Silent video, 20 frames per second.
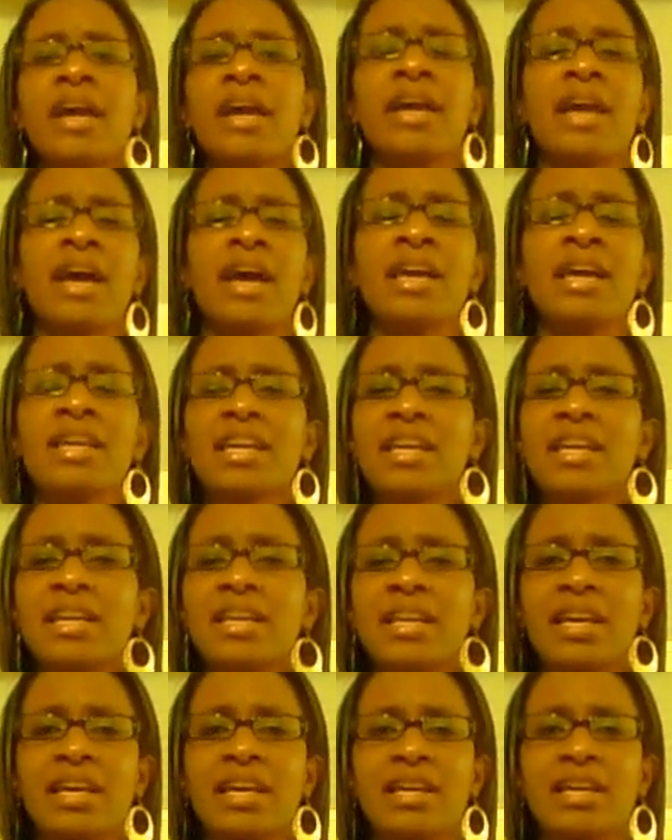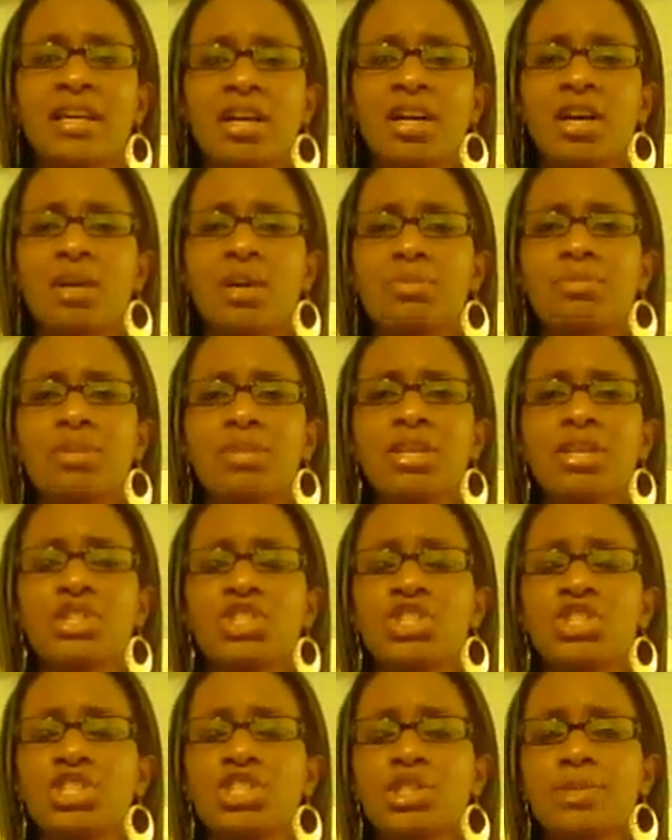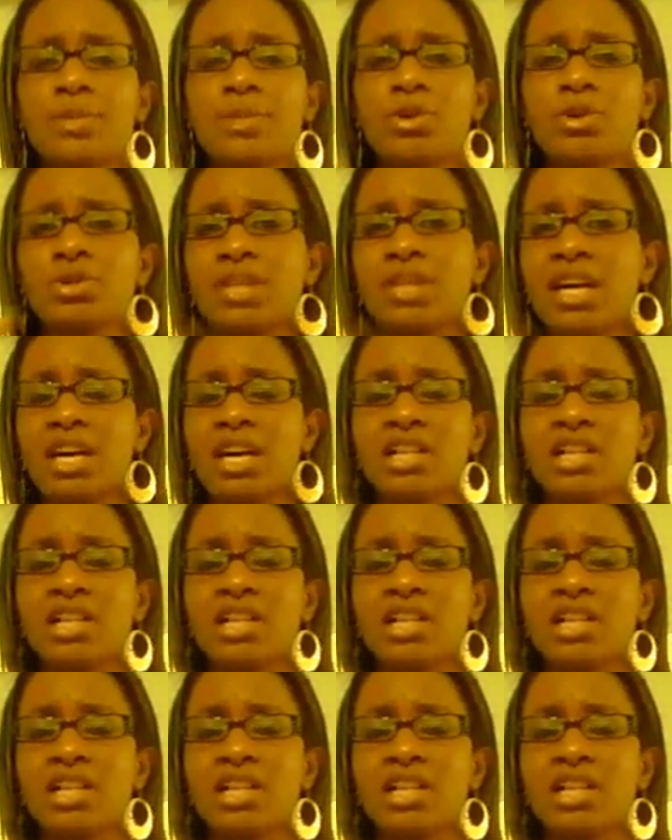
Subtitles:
And how they had, like, she's supposed to,